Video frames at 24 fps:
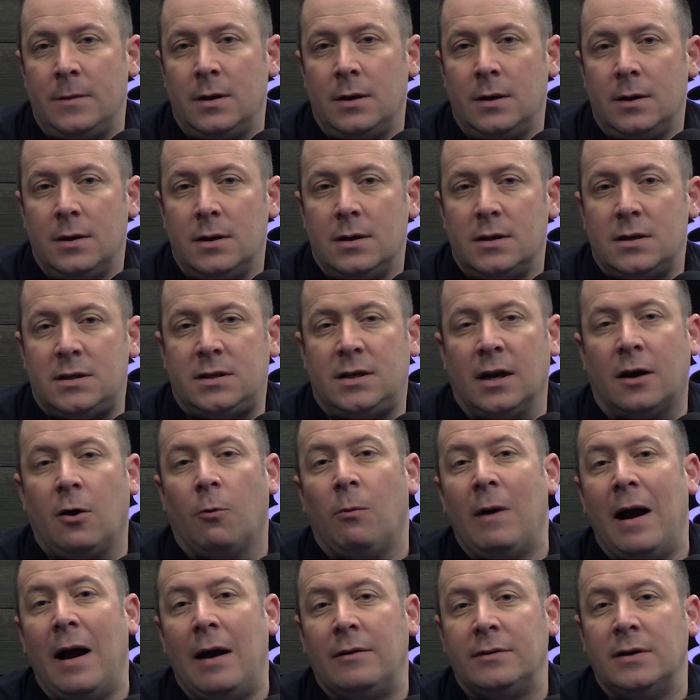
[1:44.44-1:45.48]
Stick
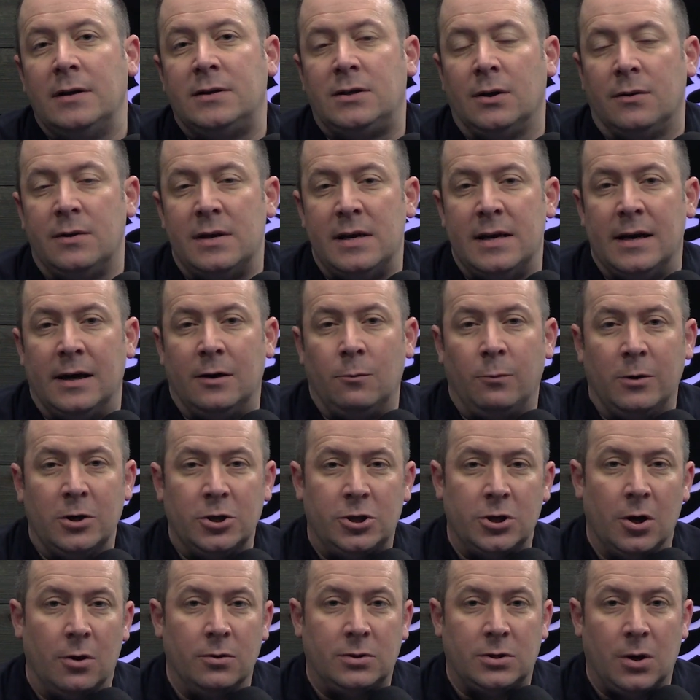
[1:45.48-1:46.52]
around until the end when
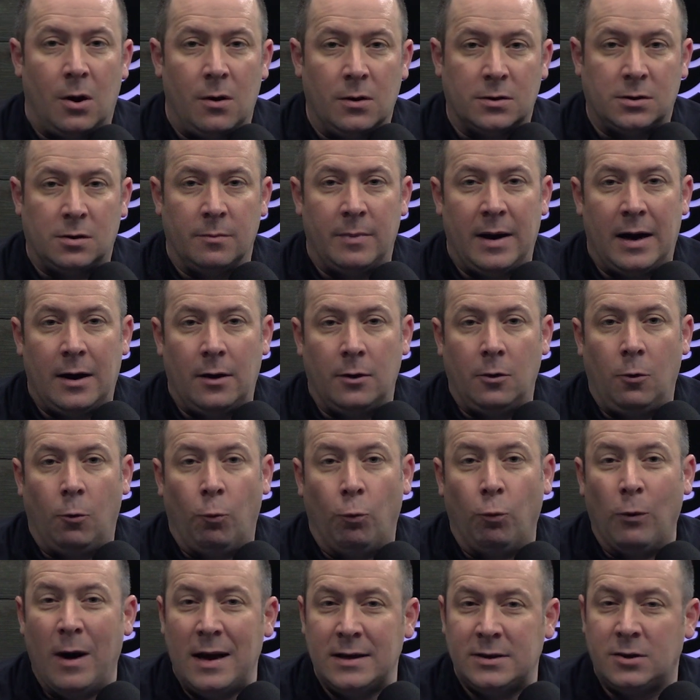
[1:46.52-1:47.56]
Joe talks about
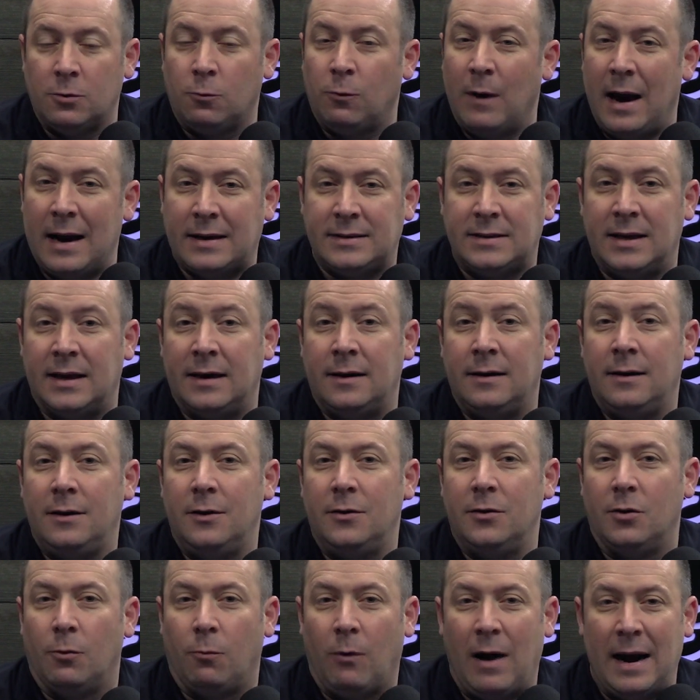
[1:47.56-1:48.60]
resurrecting
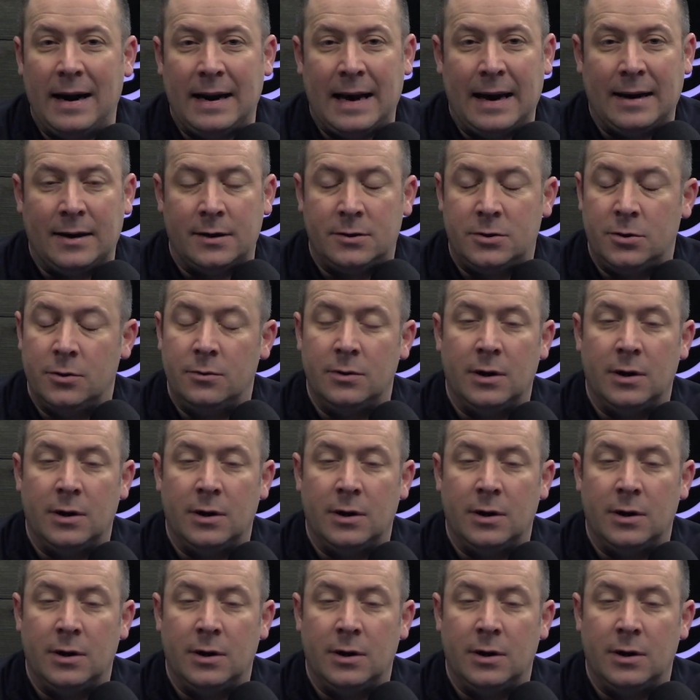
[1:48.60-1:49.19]
the right attitude,